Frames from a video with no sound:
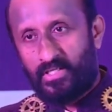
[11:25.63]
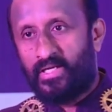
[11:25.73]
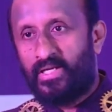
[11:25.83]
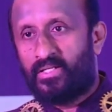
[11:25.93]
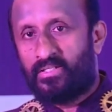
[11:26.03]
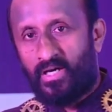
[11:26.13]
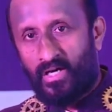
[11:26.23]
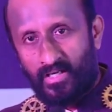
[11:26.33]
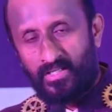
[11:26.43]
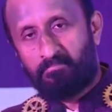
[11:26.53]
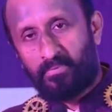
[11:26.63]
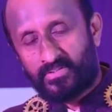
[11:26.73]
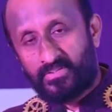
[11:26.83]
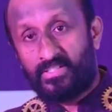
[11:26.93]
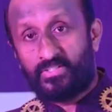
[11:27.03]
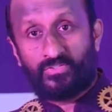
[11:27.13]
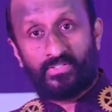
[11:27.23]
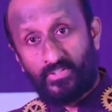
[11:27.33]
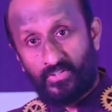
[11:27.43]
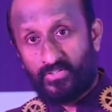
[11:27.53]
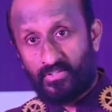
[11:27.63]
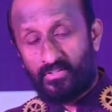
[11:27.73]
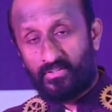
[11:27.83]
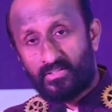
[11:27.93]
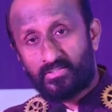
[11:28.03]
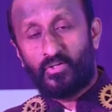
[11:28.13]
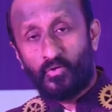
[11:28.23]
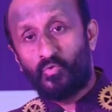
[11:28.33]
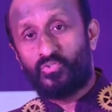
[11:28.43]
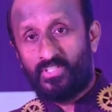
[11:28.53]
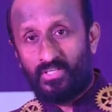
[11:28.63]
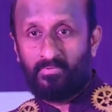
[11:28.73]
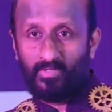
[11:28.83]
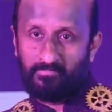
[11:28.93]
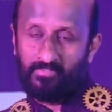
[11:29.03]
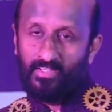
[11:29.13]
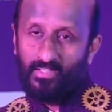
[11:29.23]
getting the RI President's citation. That is a huge number of